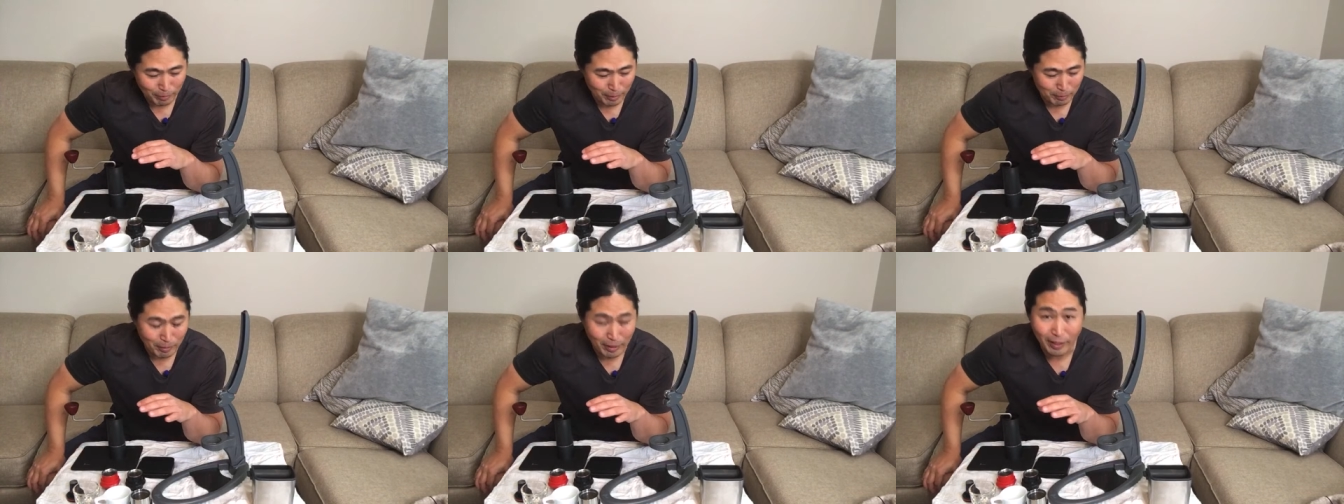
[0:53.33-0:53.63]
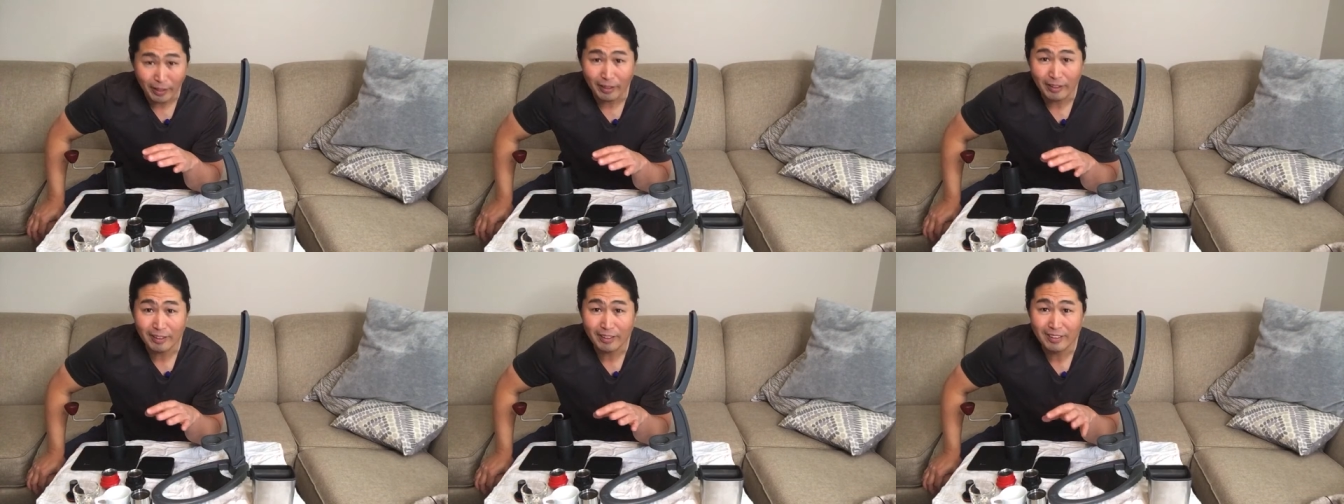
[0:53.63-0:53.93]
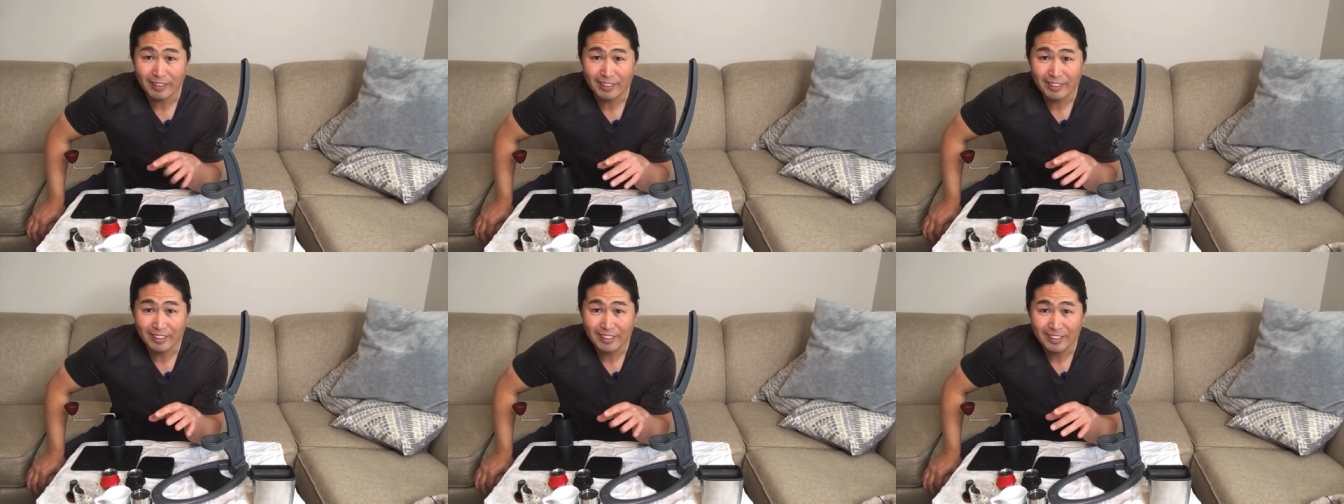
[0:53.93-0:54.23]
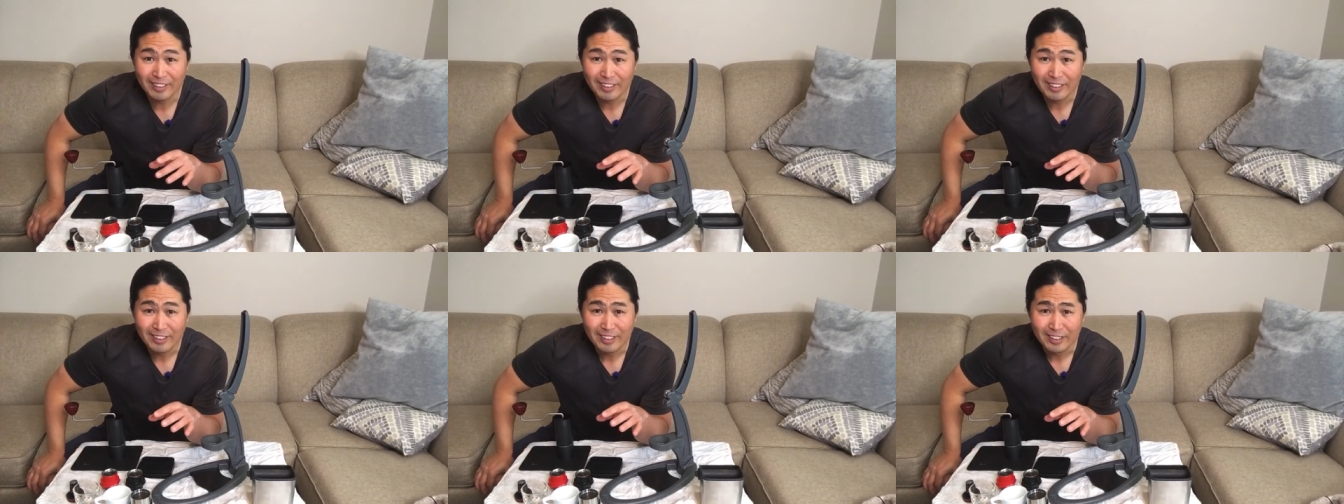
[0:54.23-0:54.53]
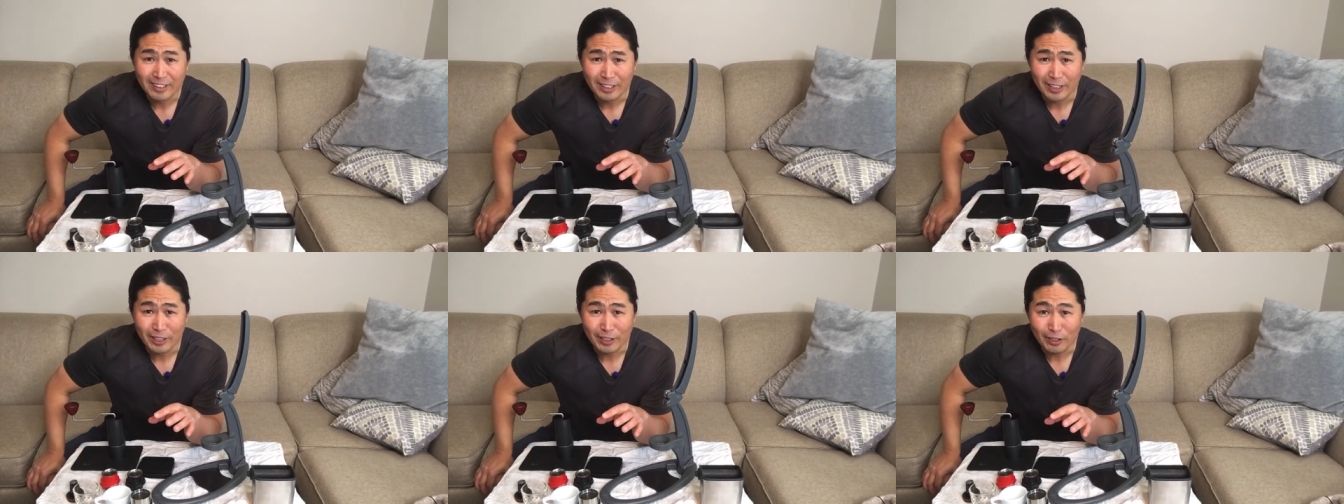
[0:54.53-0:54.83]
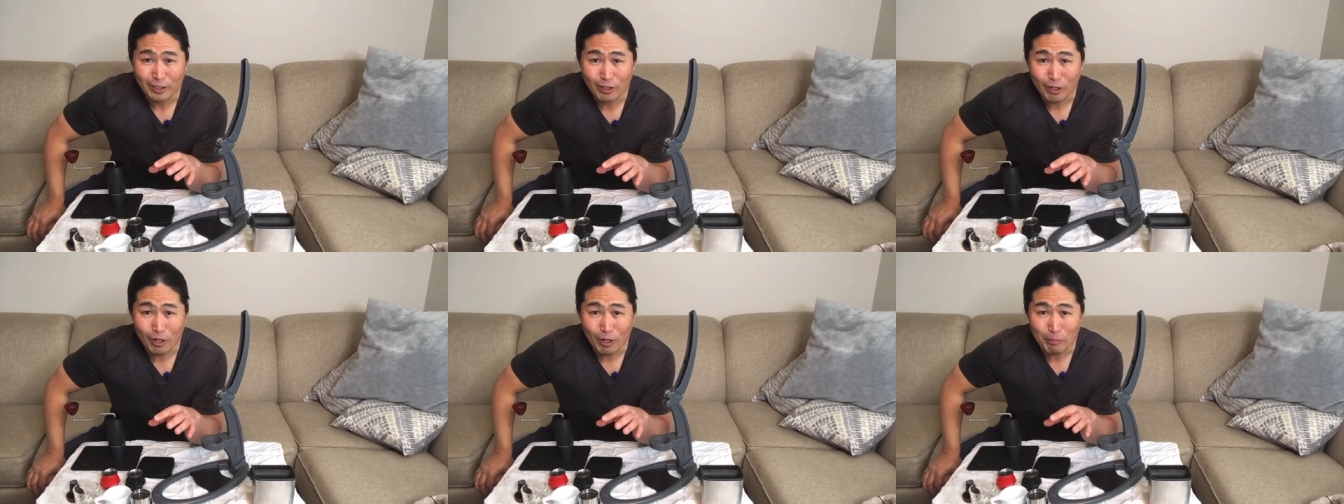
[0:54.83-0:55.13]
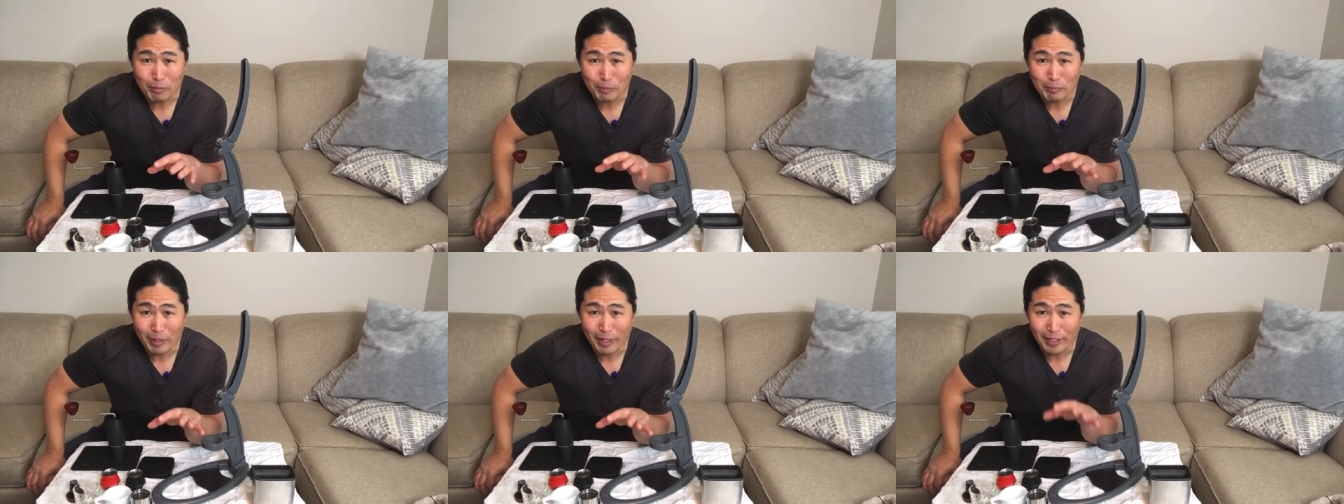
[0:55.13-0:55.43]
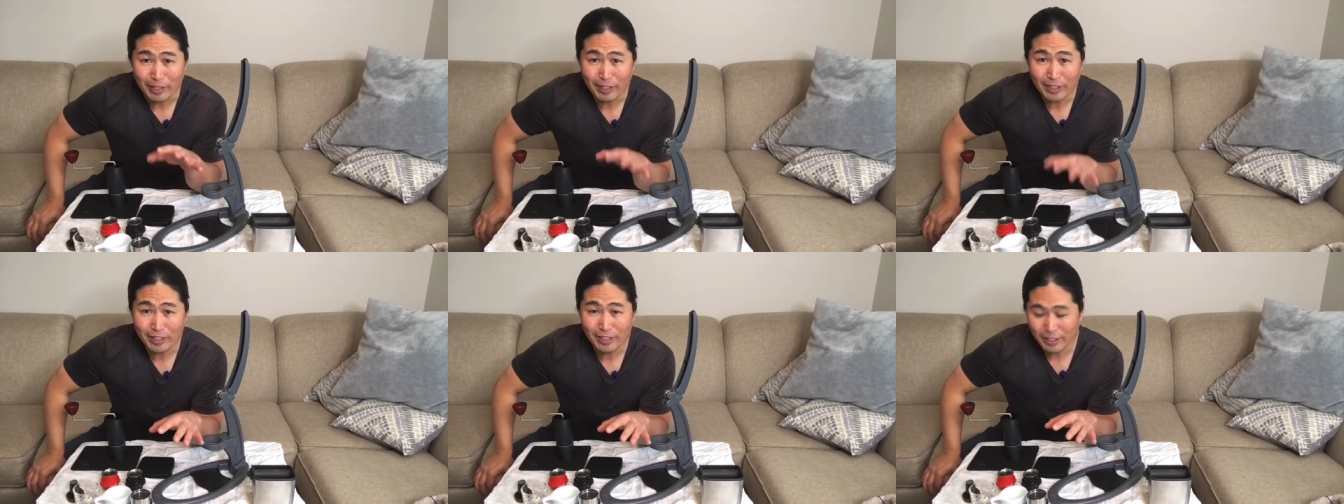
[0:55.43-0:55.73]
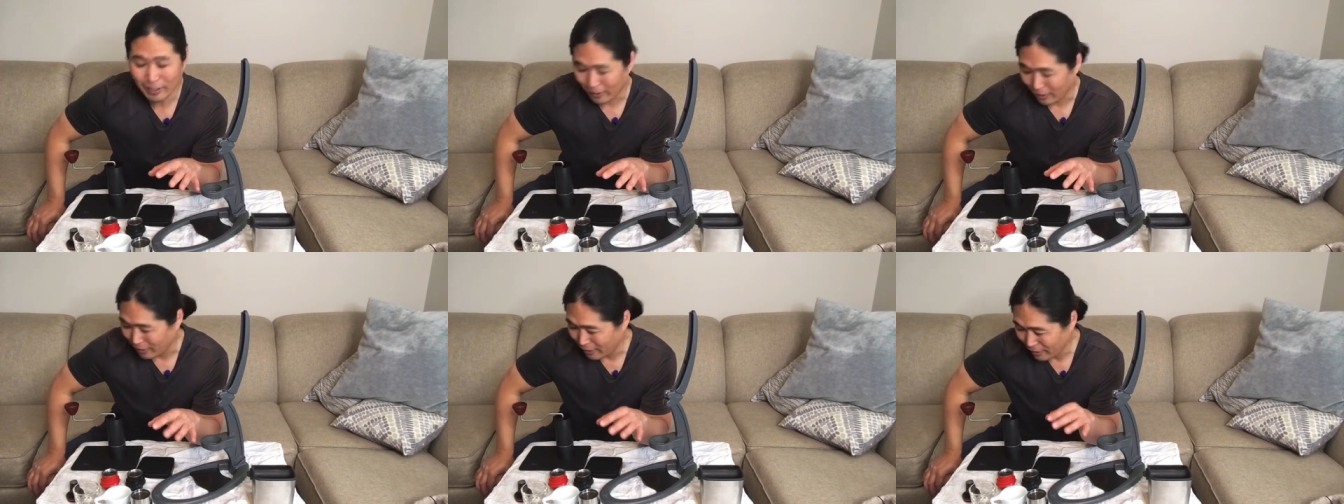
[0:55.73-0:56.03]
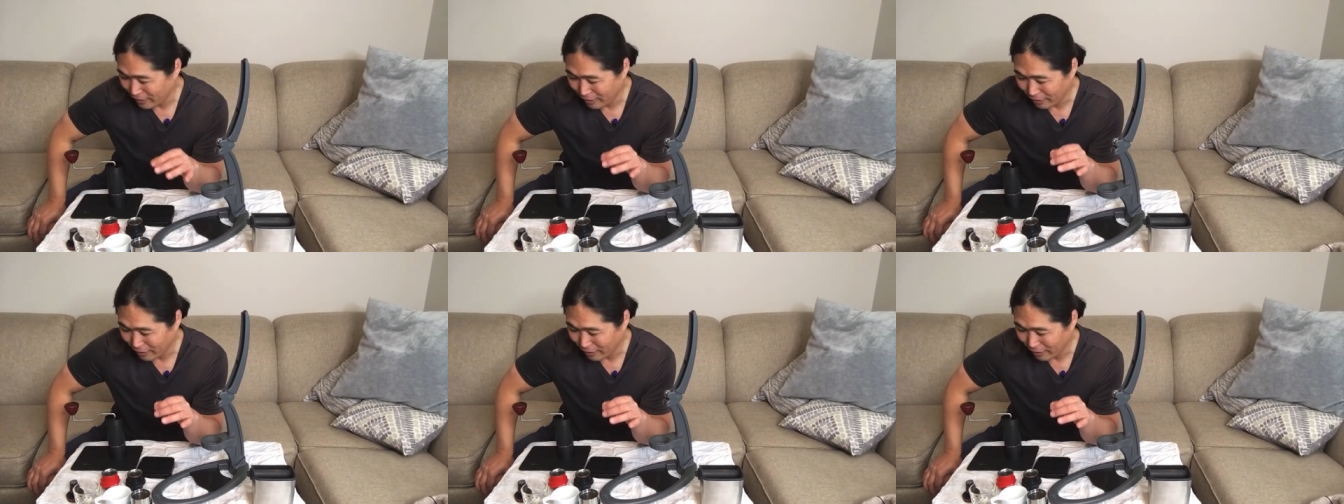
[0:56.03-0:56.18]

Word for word: at my little coffee bar here,